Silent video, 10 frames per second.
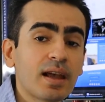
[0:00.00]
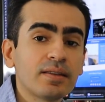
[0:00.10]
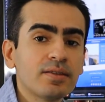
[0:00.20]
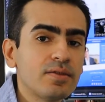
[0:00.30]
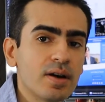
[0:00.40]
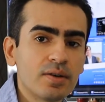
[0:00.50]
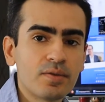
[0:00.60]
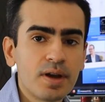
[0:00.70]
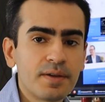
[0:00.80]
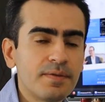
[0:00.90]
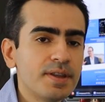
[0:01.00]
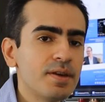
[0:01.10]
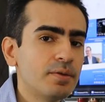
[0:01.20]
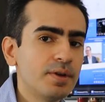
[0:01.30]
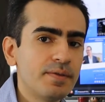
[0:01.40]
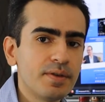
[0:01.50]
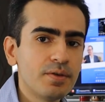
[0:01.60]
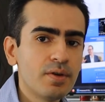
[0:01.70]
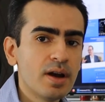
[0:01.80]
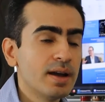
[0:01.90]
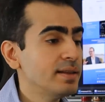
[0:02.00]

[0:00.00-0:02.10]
like to do a quick video review.